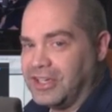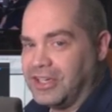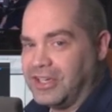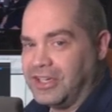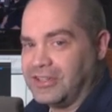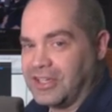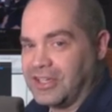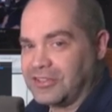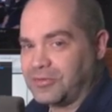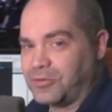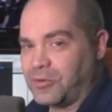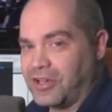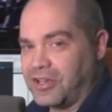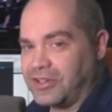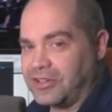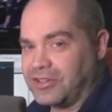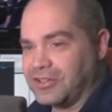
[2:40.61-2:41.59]
And that's
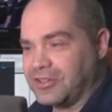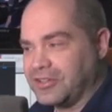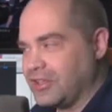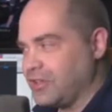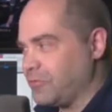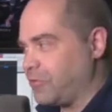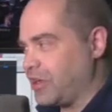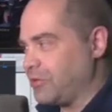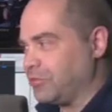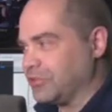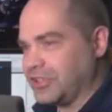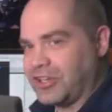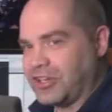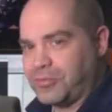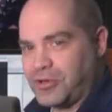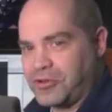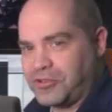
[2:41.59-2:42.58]
why we're able to
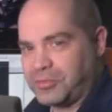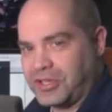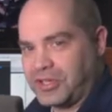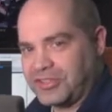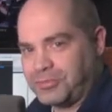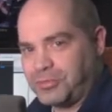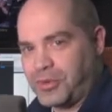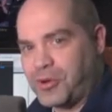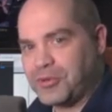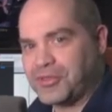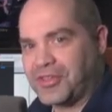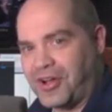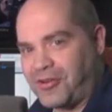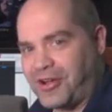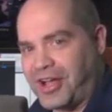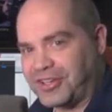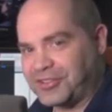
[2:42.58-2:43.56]
hear both, because both
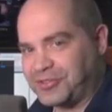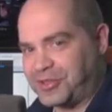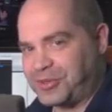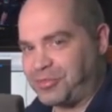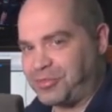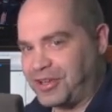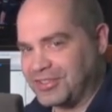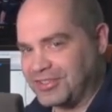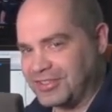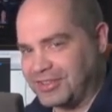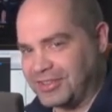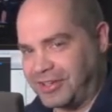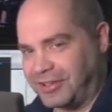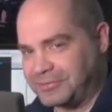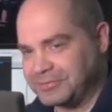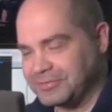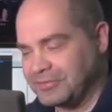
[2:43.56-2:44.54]
are actually present
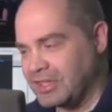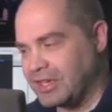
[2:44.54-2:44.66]
there.